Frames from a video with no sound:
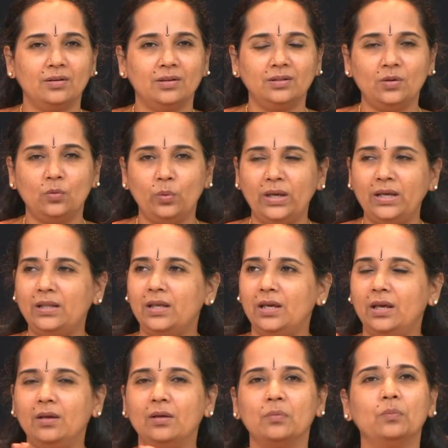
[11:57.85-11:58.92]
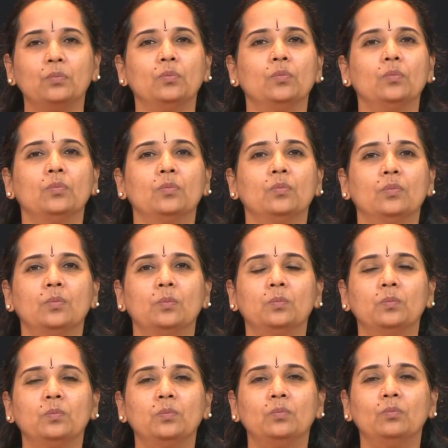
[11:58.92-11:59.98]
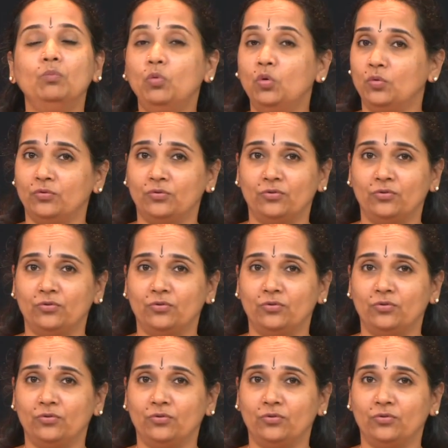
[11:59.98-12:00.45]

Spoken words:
the way they move.